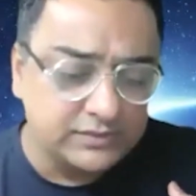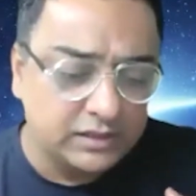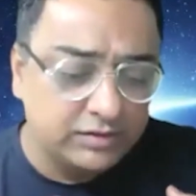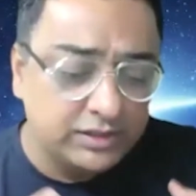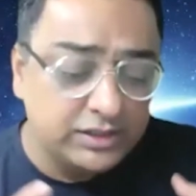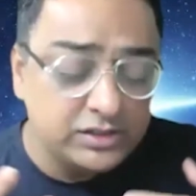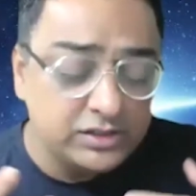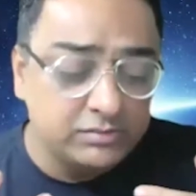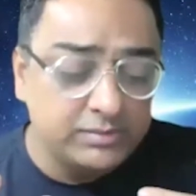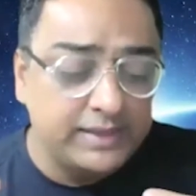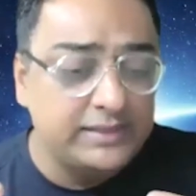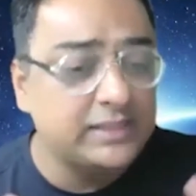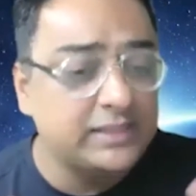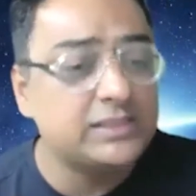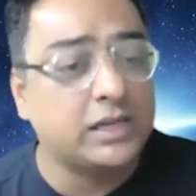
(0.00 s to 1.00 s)
We used to make
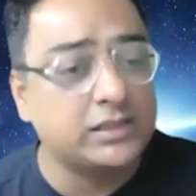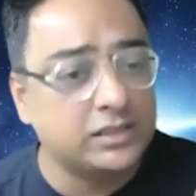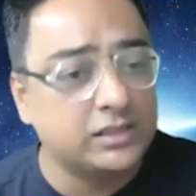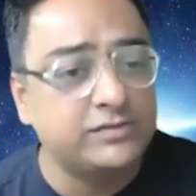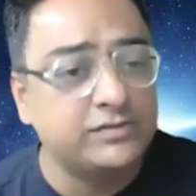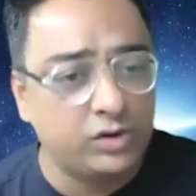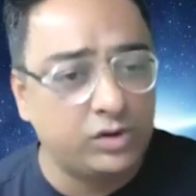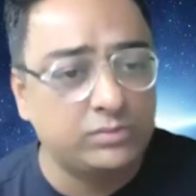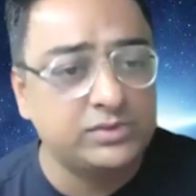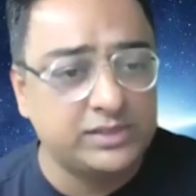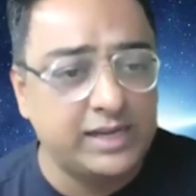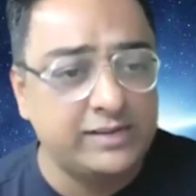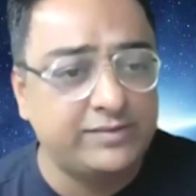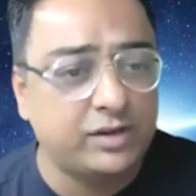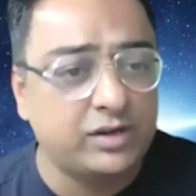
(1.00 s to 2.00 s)
discussion forums
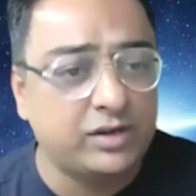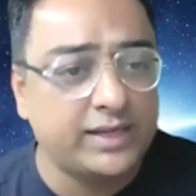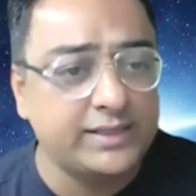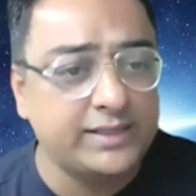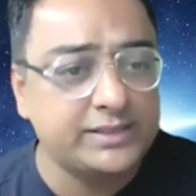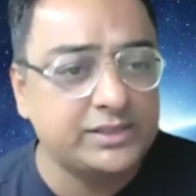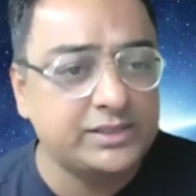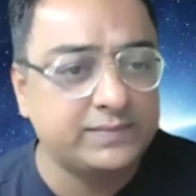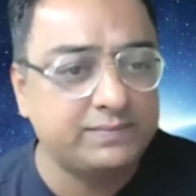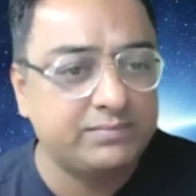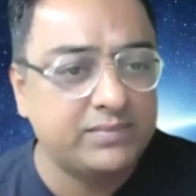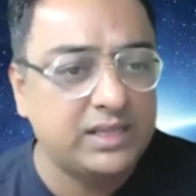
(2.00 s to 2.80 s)
then for clients.